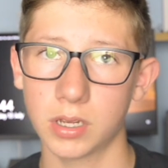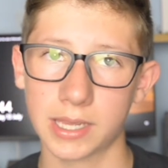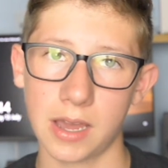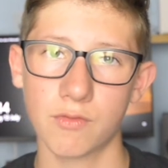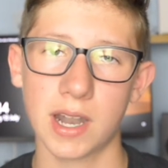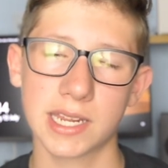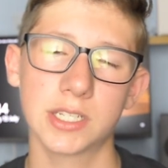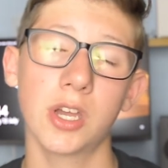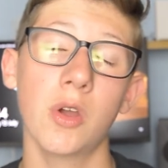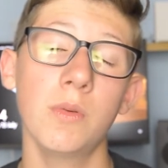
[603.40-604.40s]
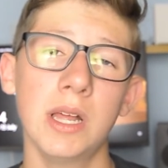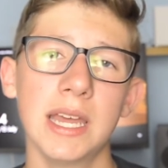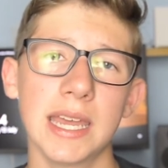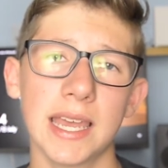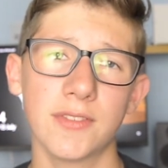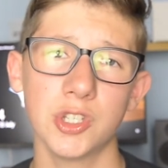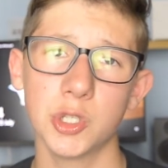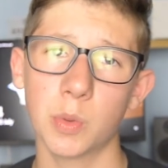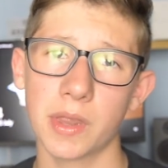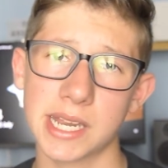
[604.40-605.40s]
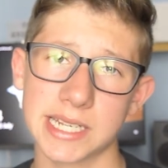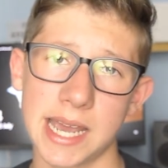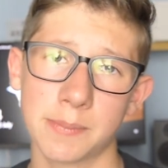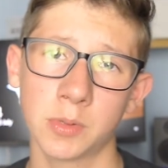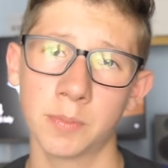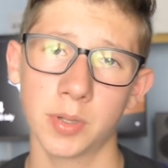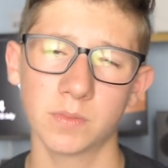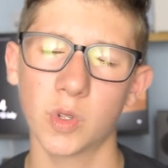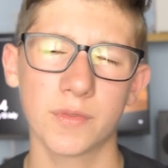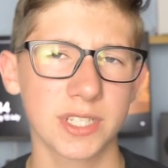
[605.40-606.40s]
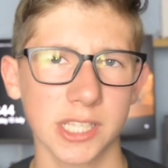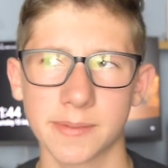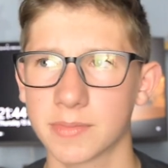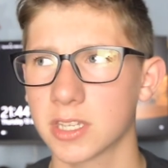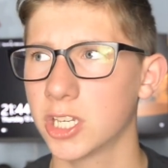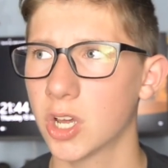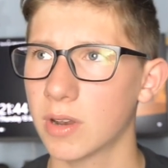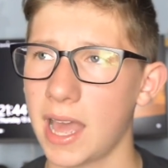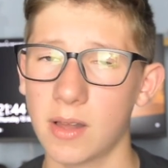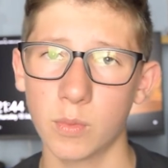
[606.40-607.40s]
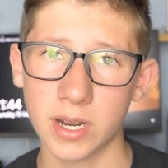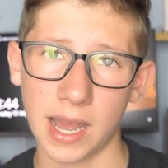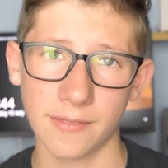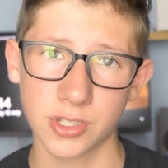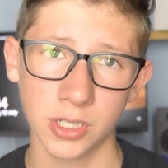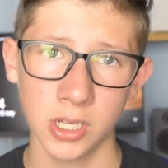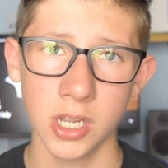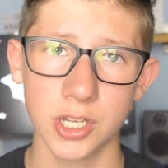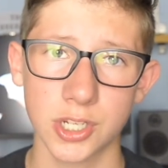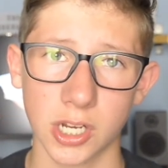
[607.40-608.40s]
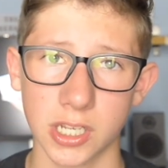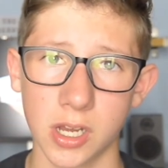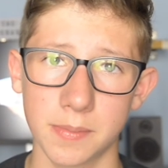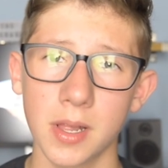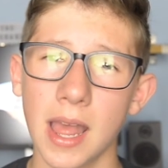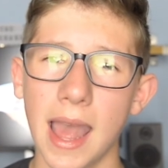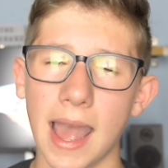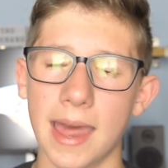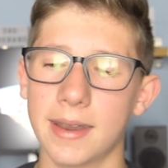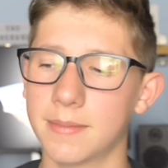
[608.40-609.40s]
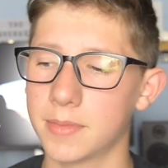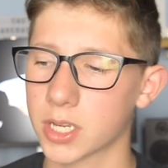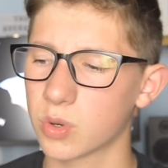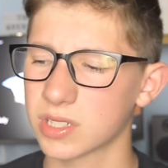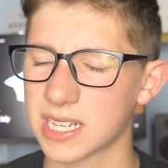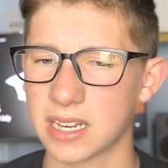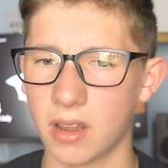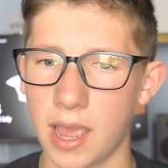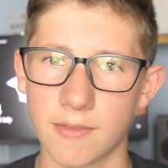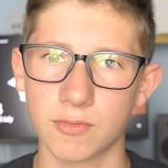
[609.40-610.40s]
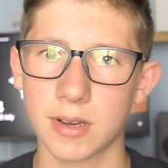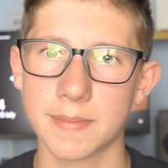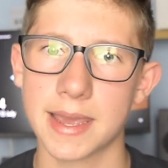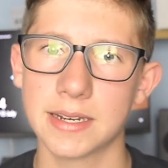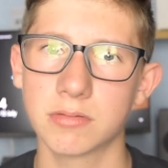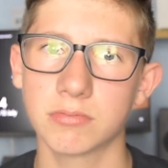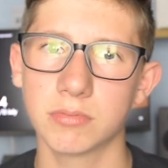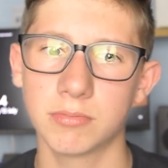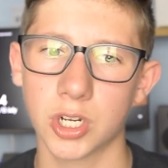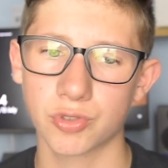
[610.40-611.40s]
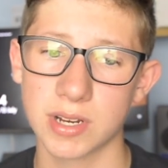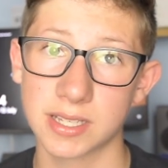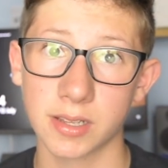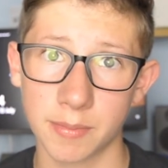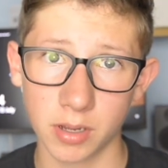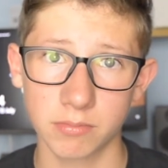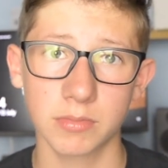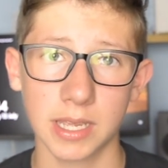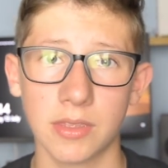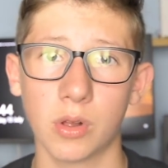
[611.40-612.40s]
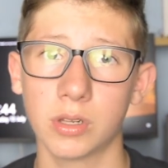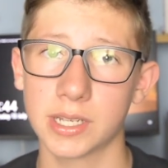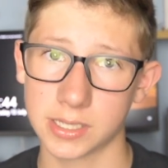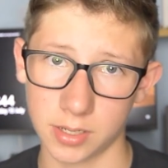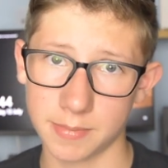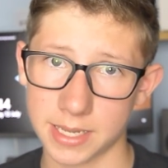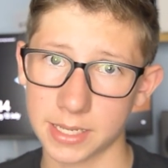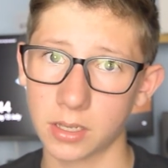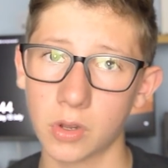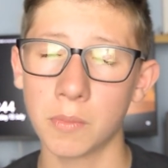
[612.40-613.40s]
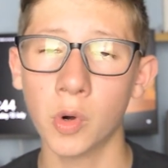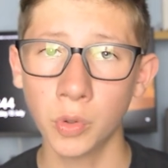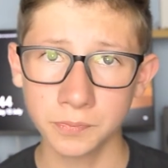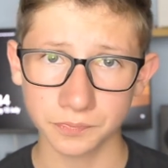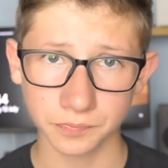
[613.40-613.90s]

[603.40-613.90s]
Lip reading: account ready to go if you do want that to happen, but obviously we don't have to start it up. And my content, I haven't really made much recently, but in the holidays I'm making a lot more.